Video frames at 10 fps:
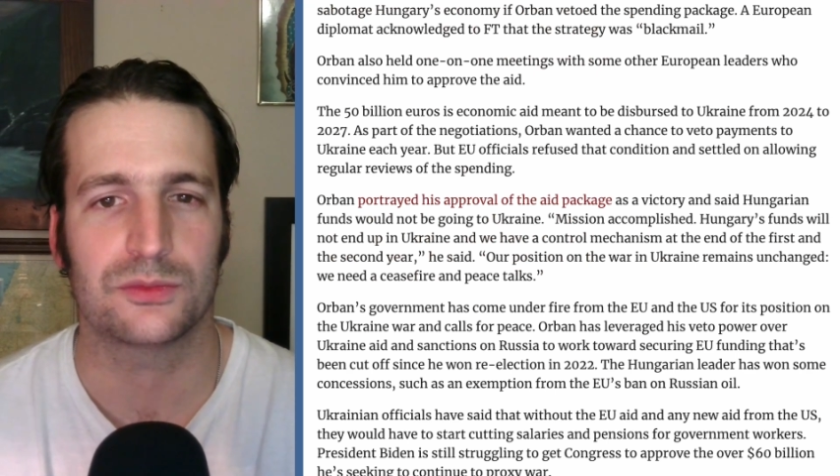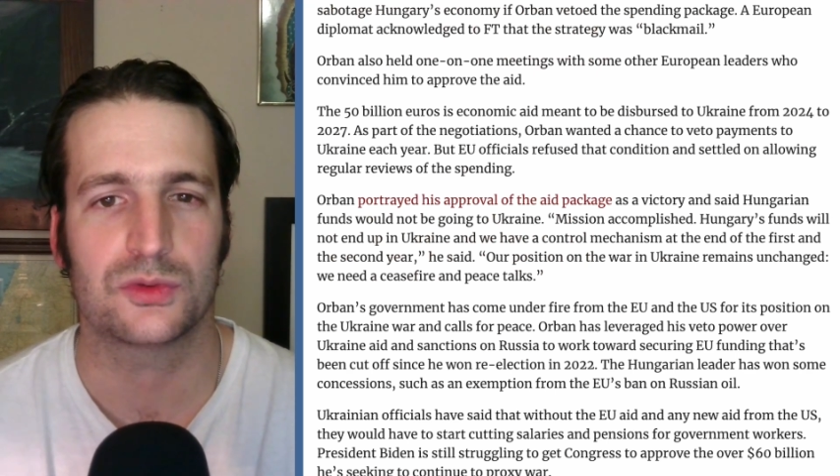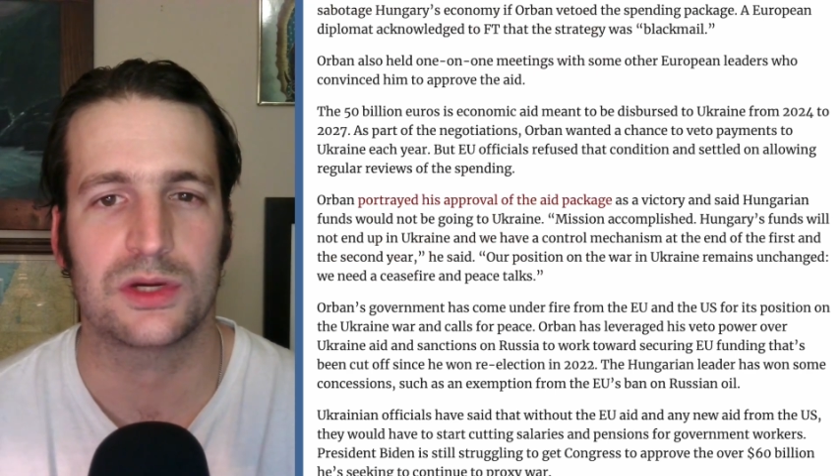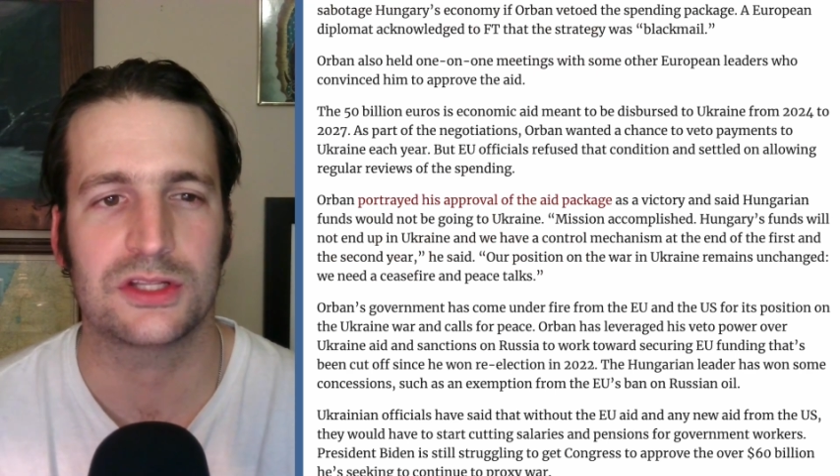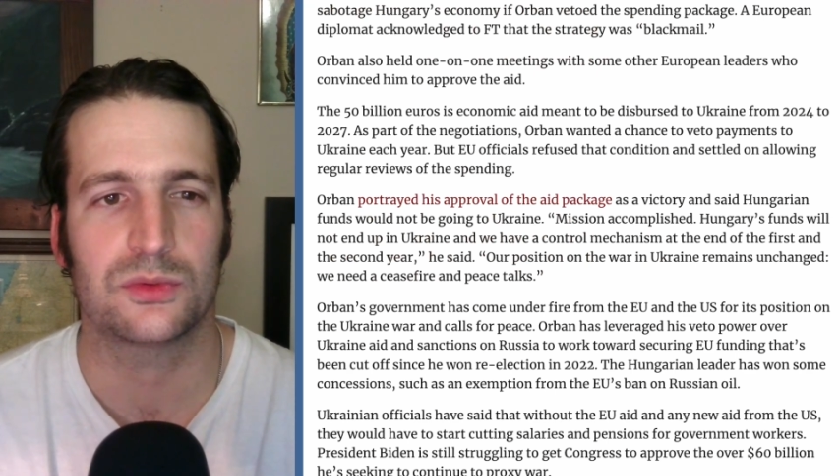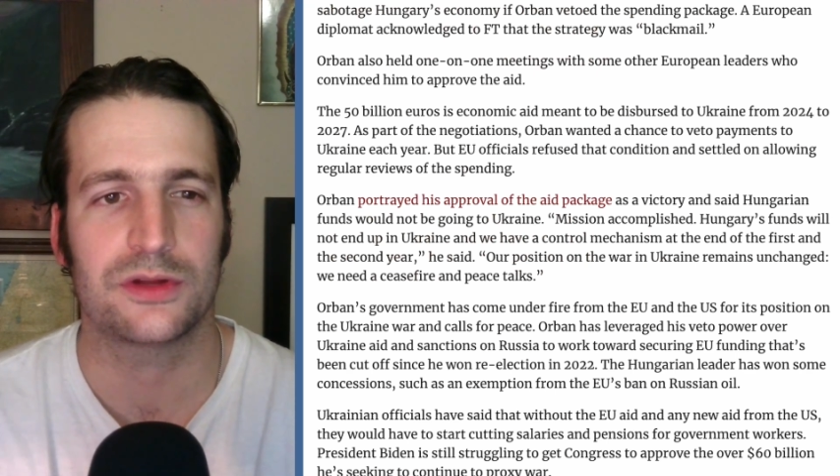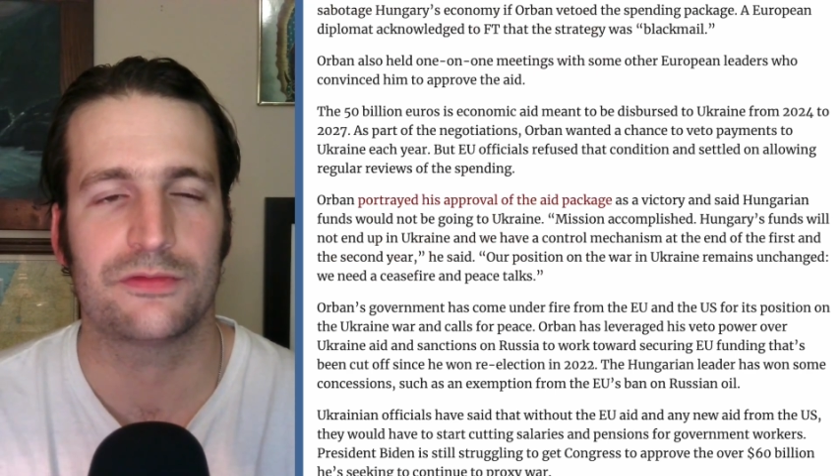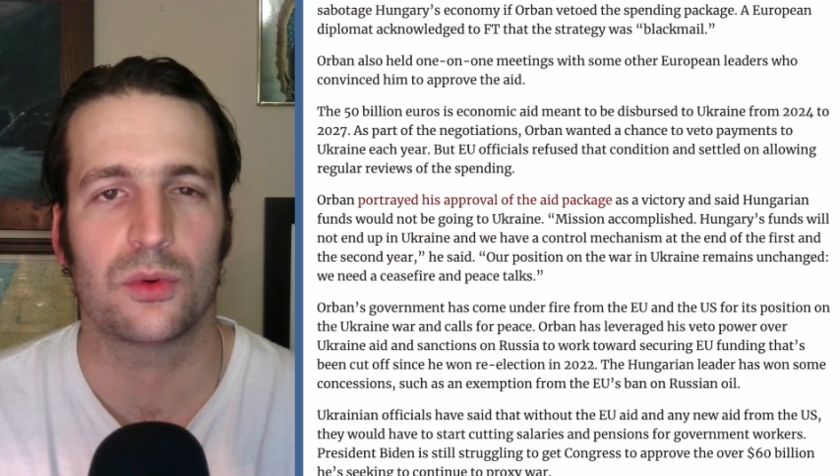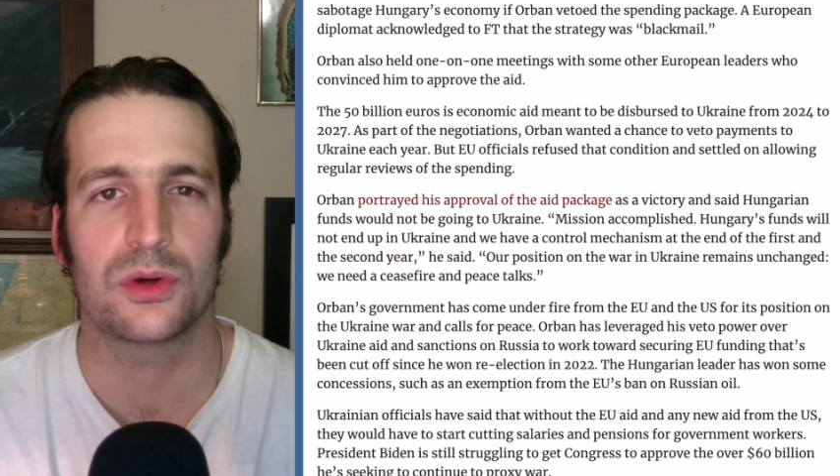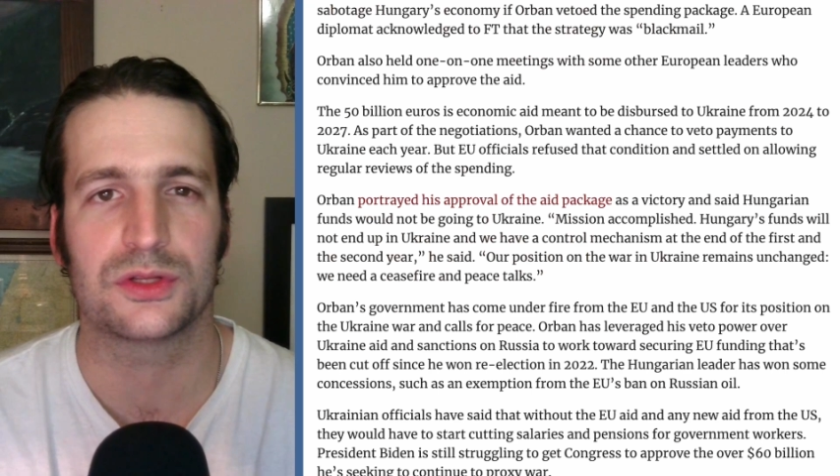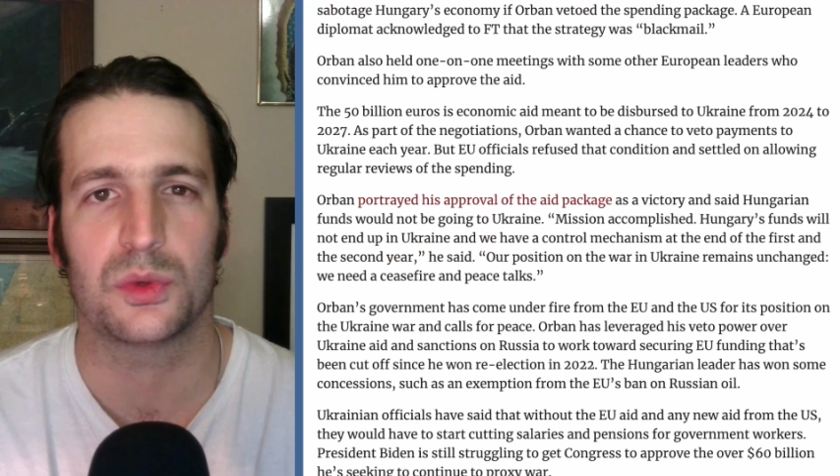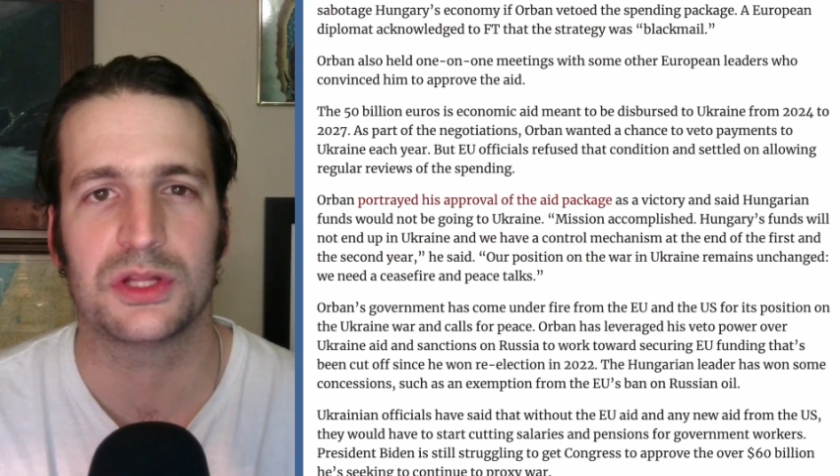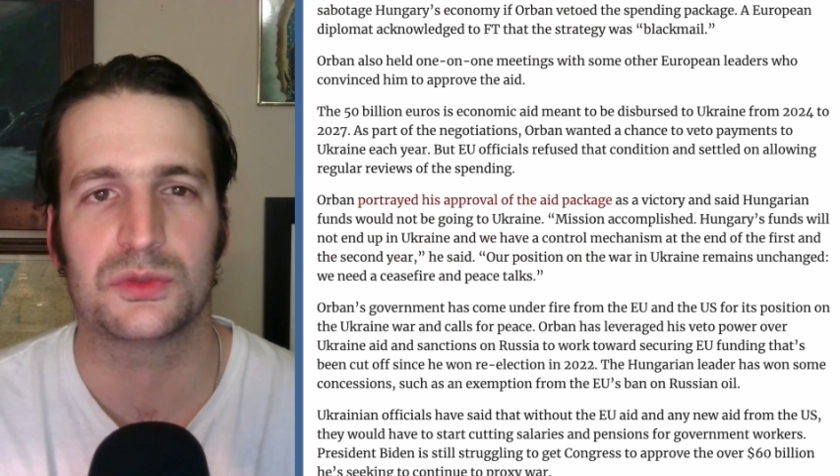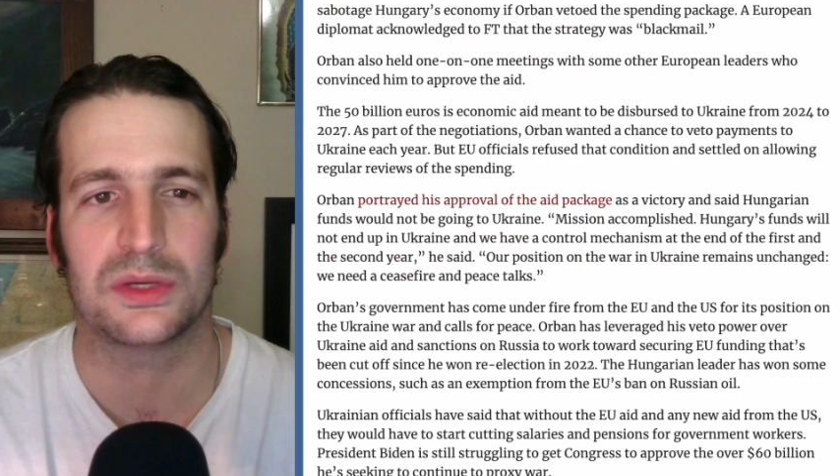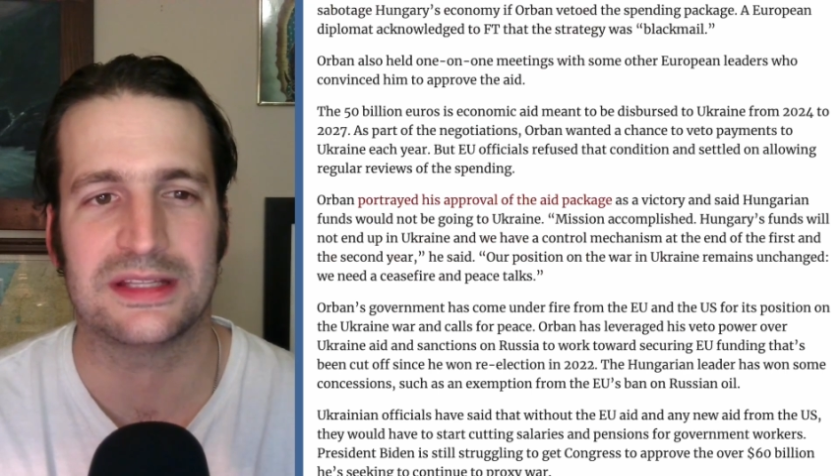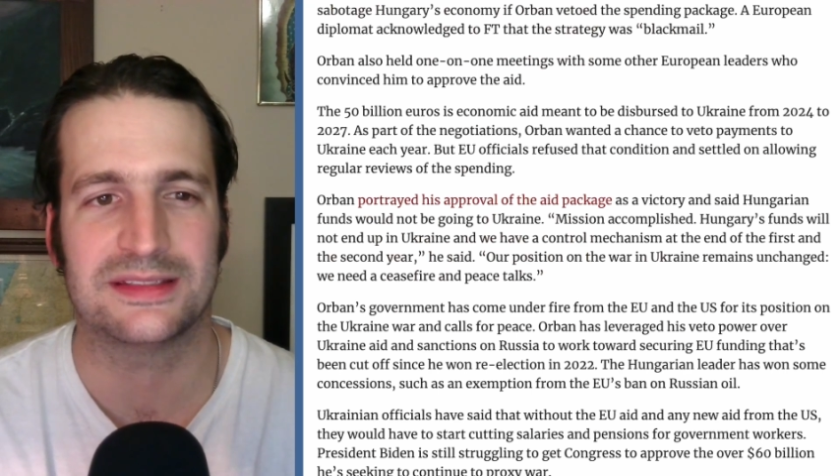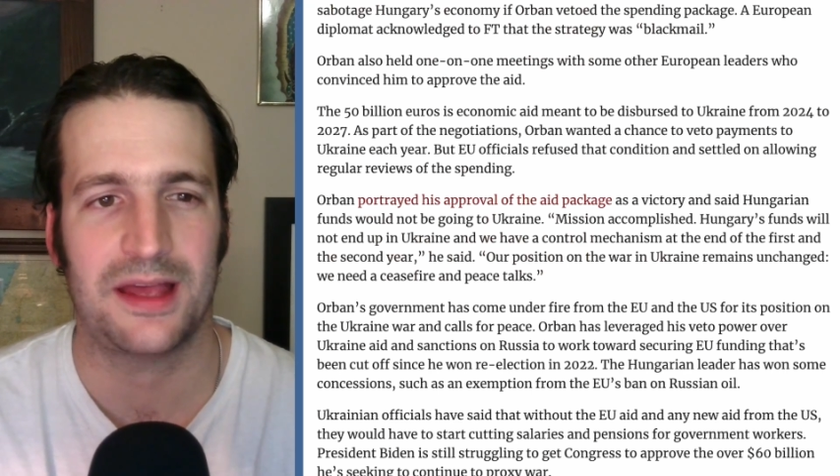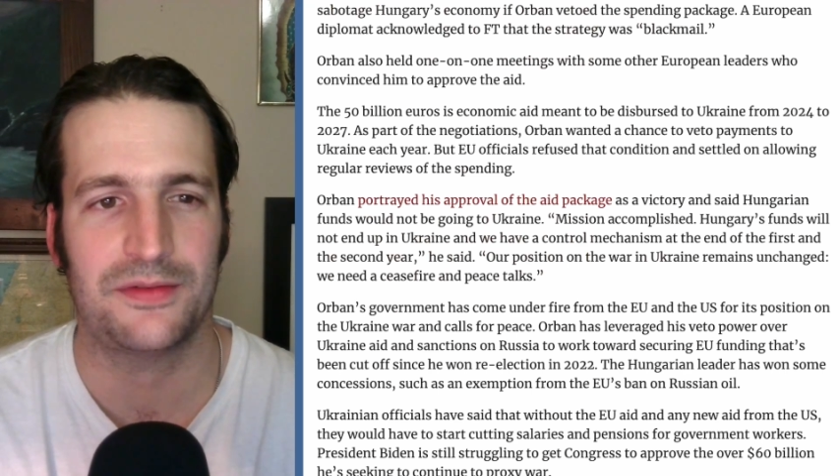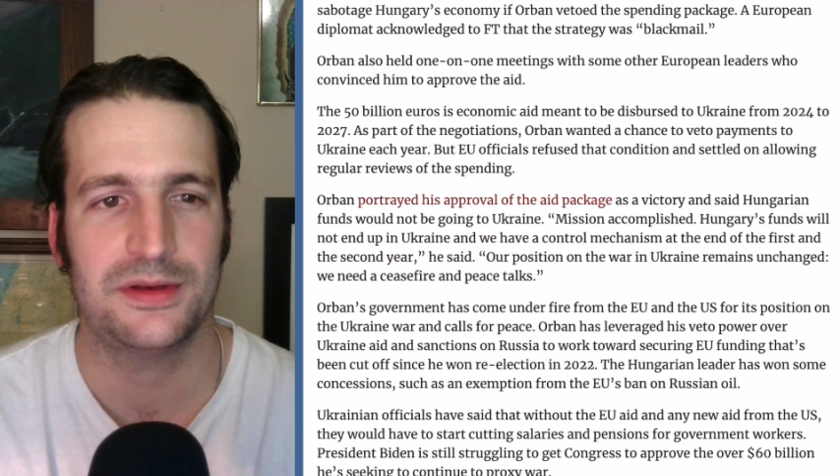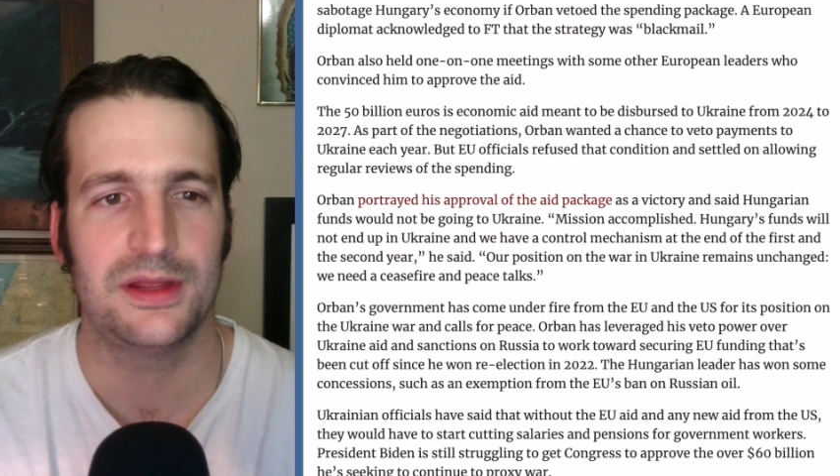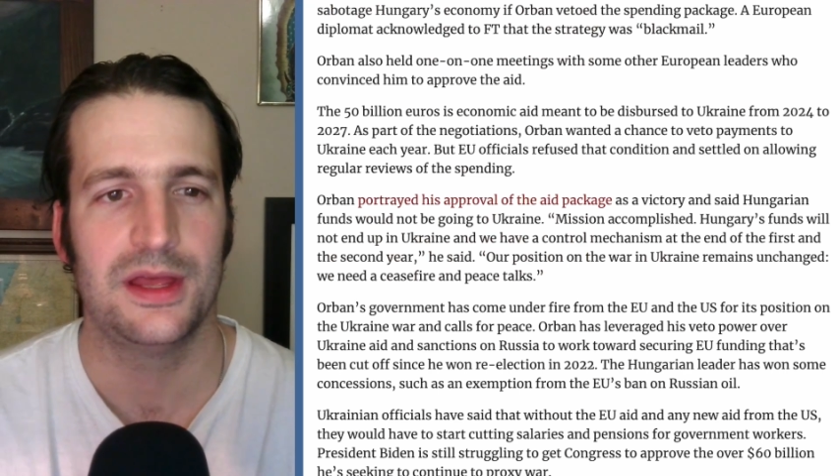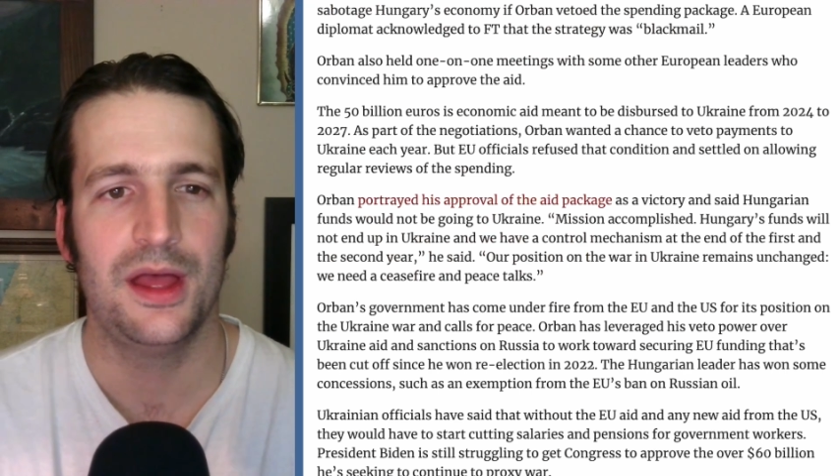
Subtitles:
2024 to 2027.